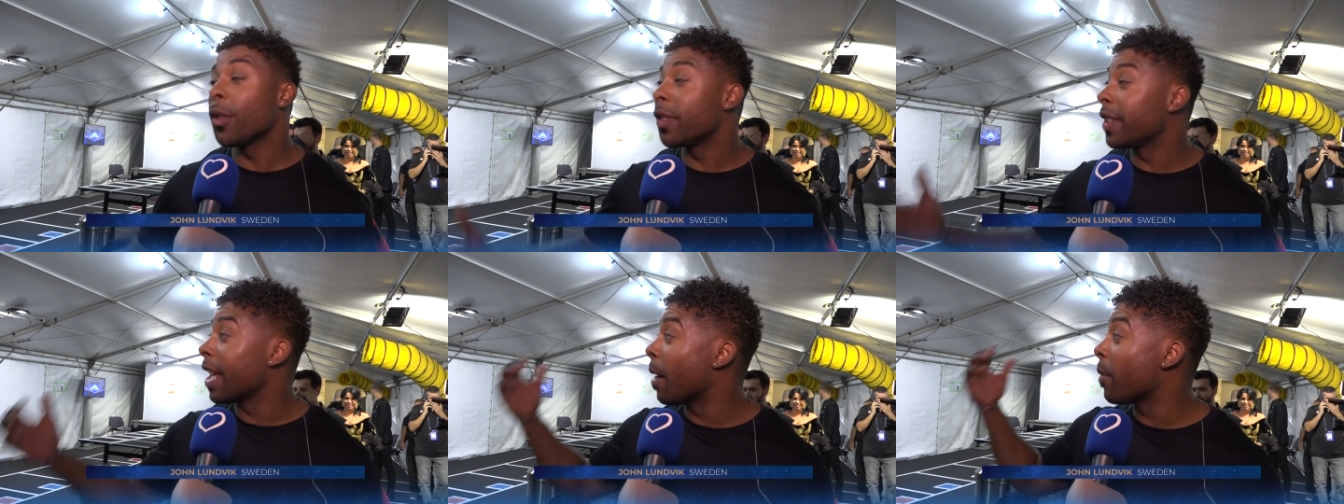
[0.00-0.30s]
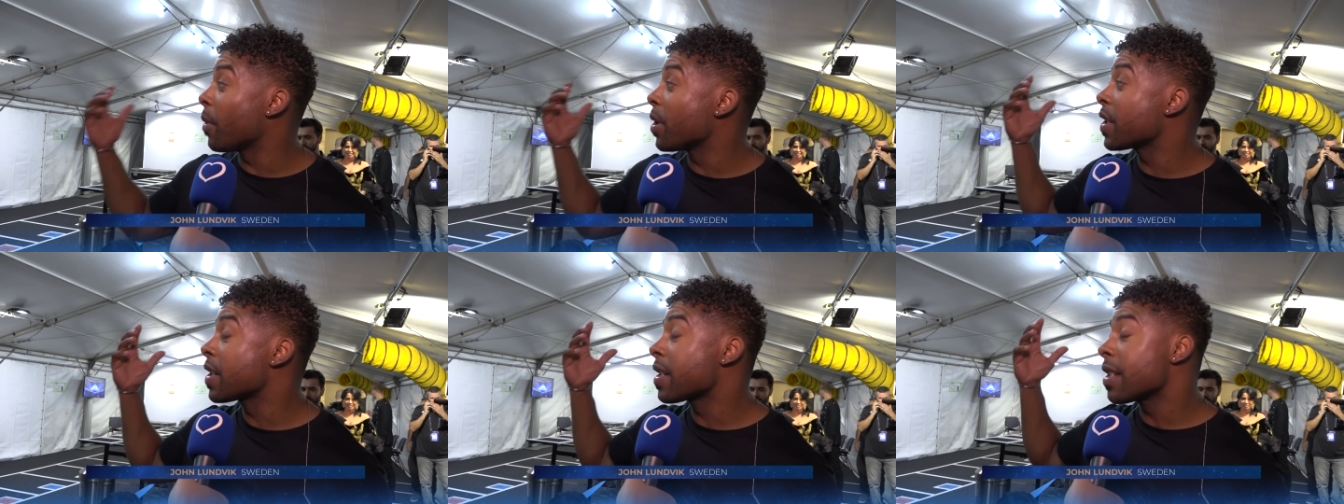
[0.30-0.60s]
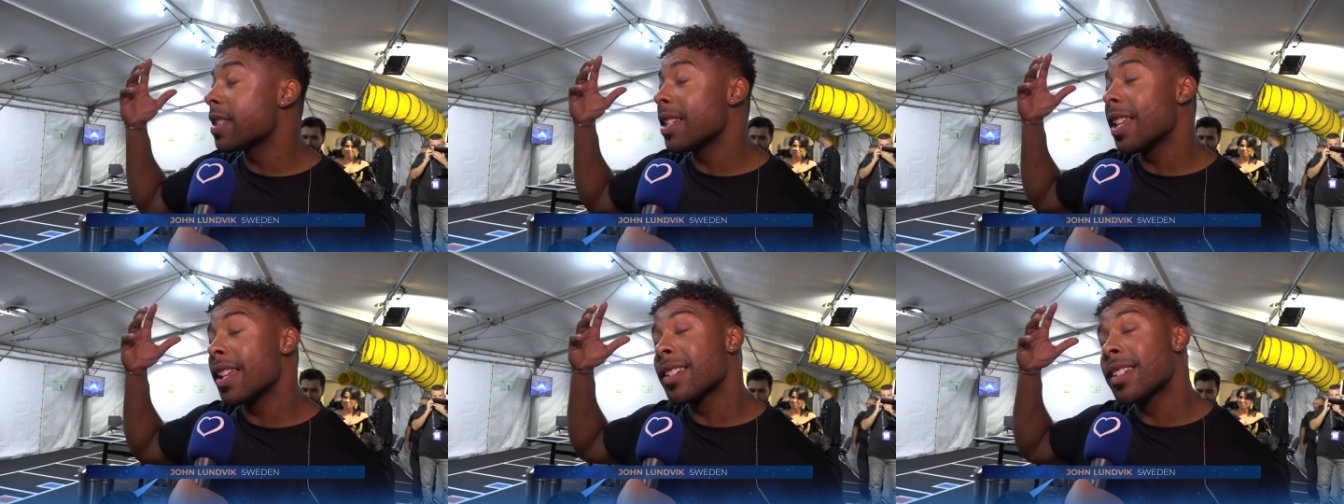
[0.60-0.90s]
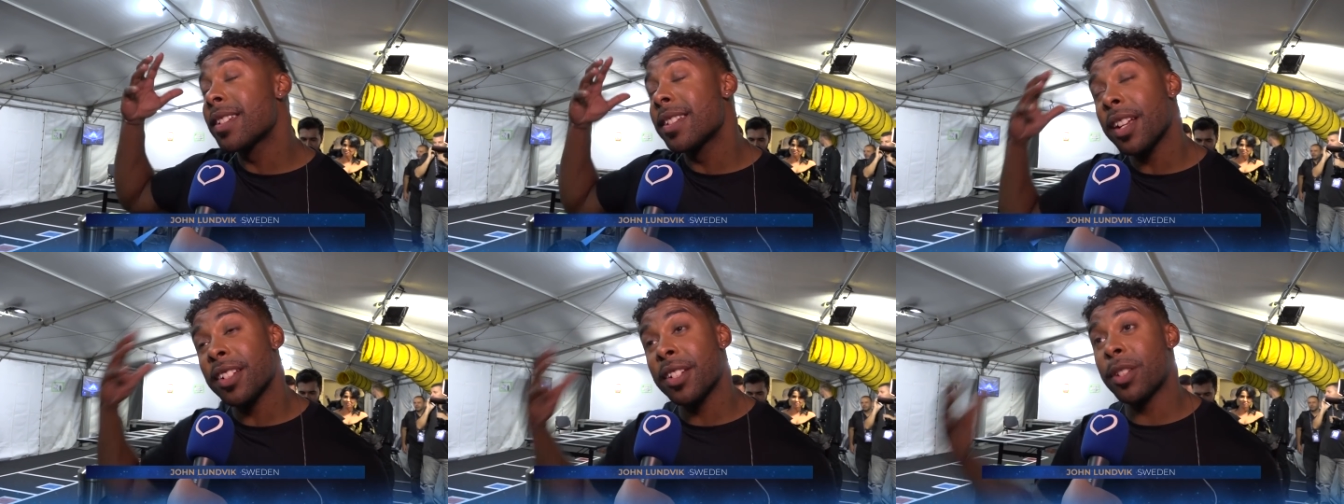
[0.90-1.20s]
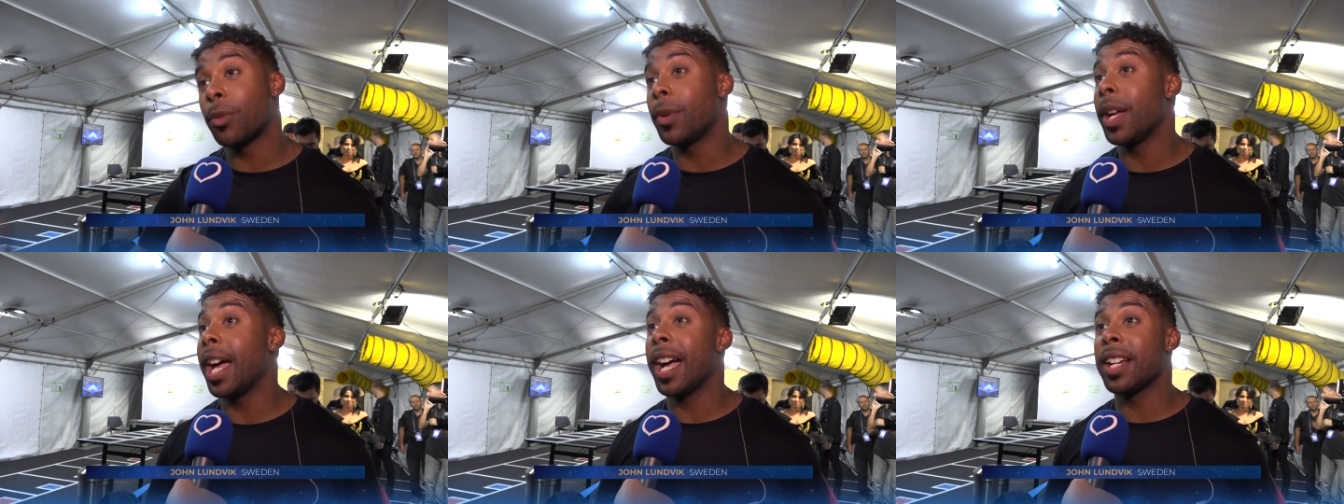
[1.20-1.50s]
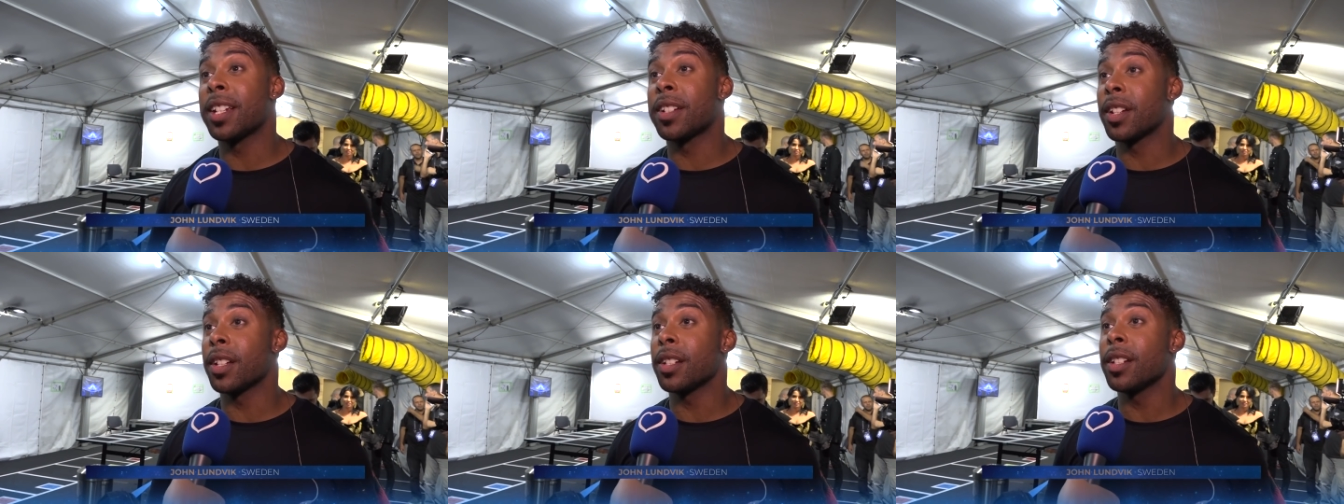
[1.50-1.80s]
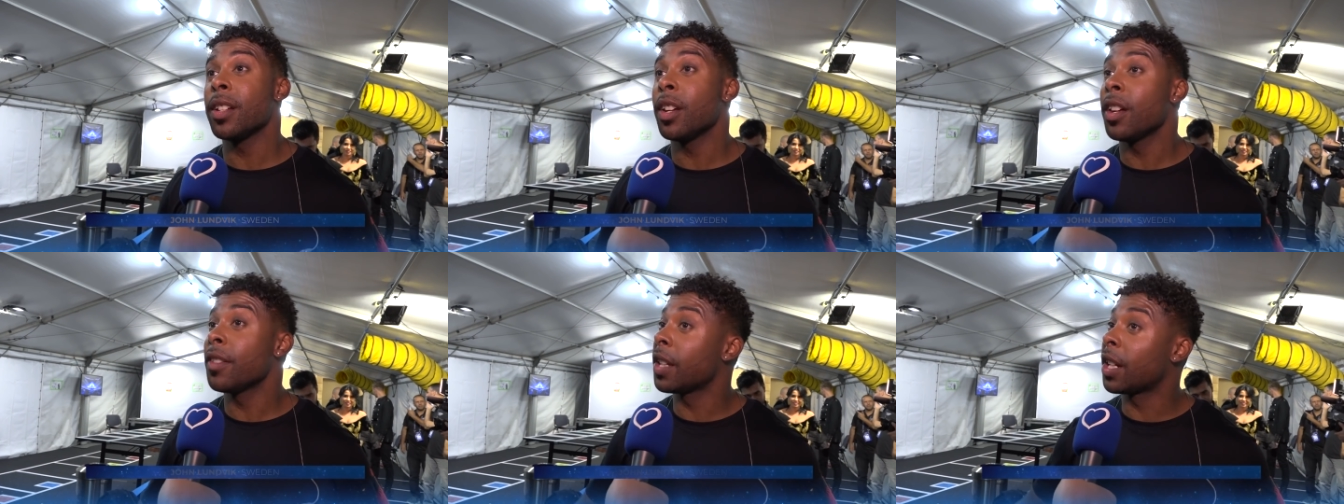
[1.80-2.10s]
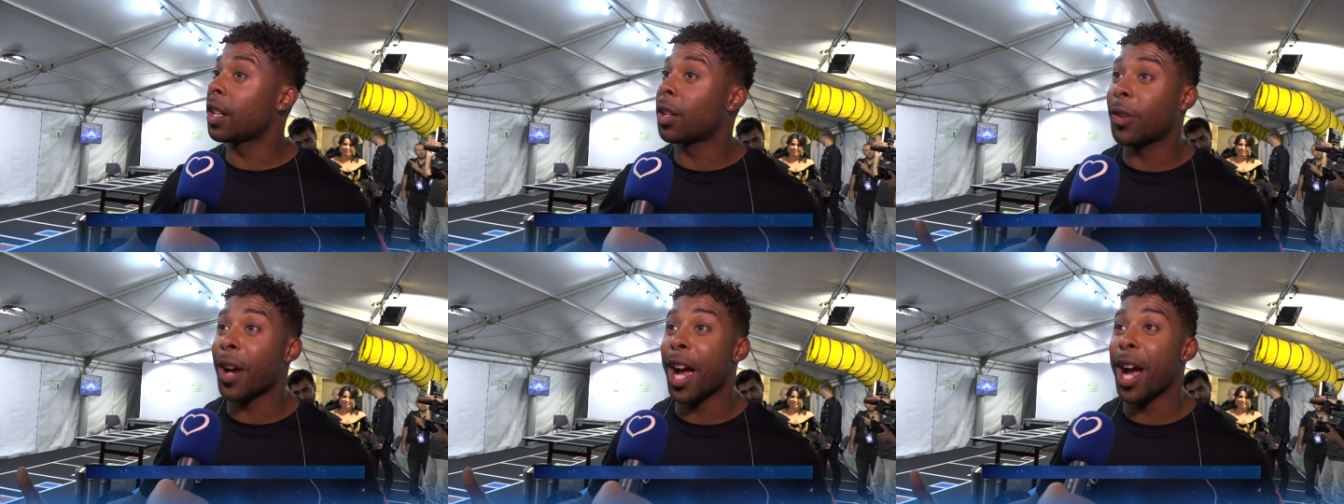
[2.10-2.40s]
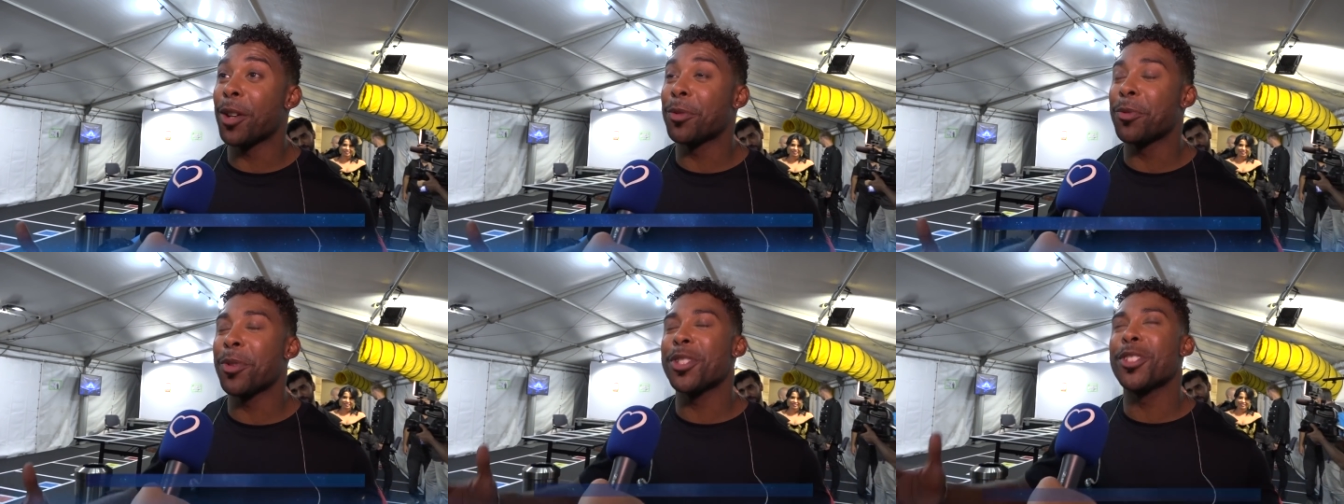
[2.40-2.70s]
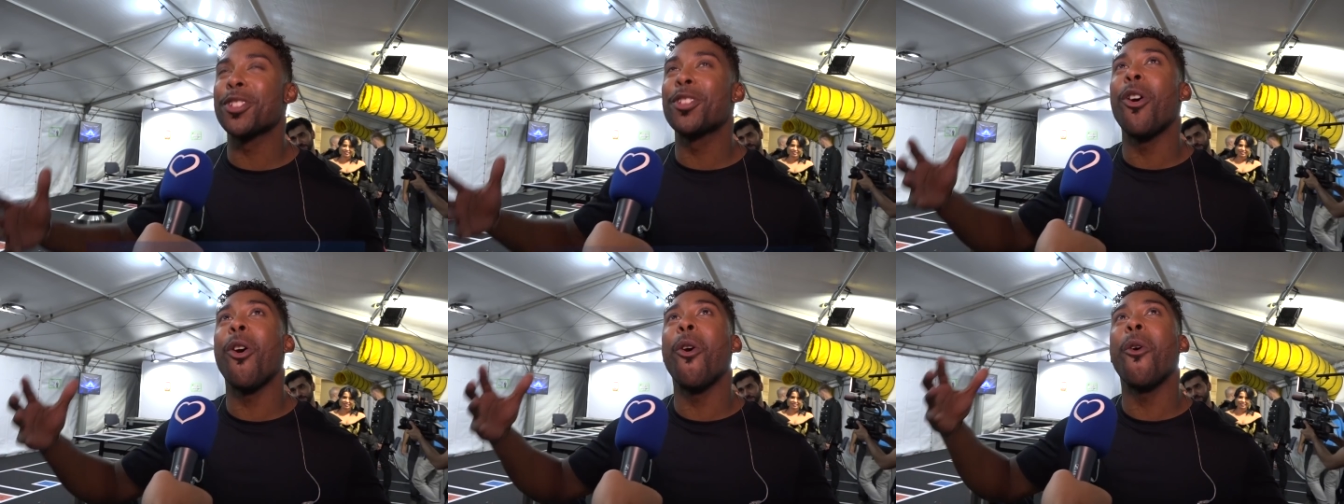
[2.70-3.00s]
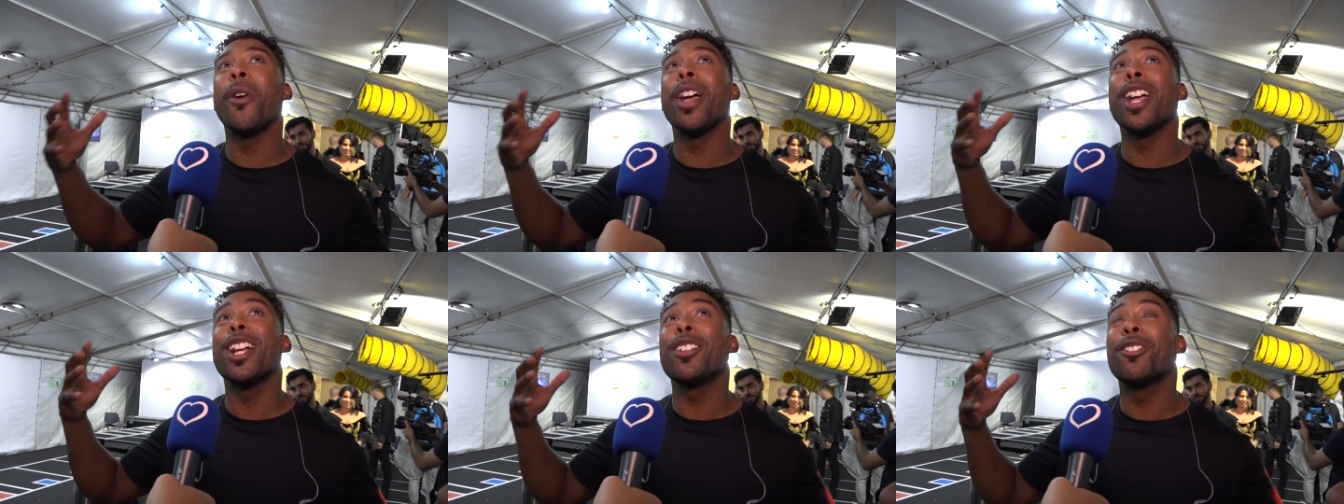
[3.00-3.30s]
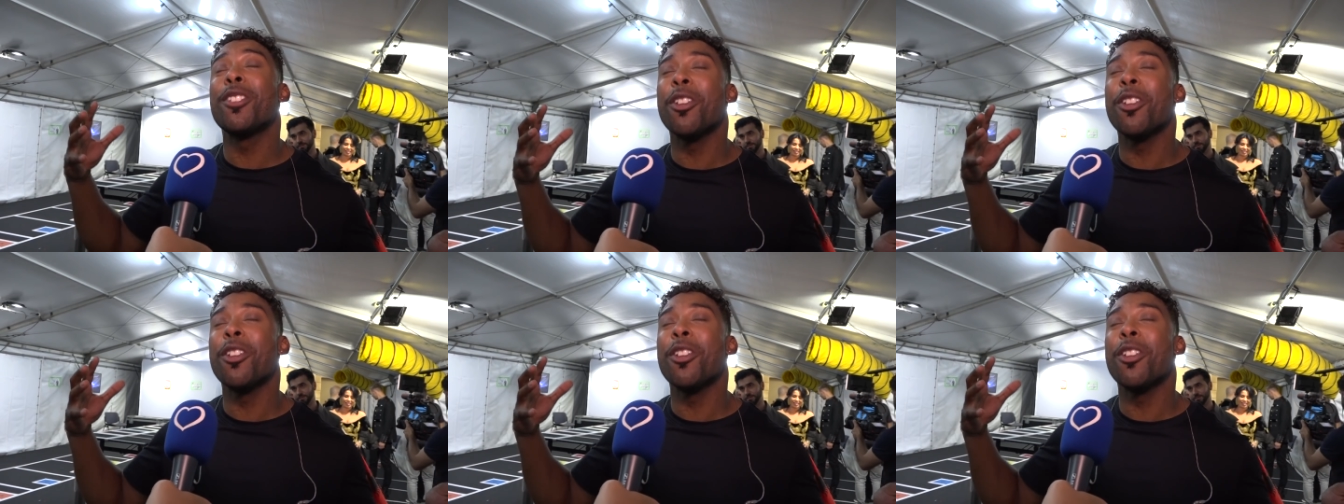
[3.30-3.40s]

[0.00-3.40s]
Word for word: that was such a reaction. The crowd was going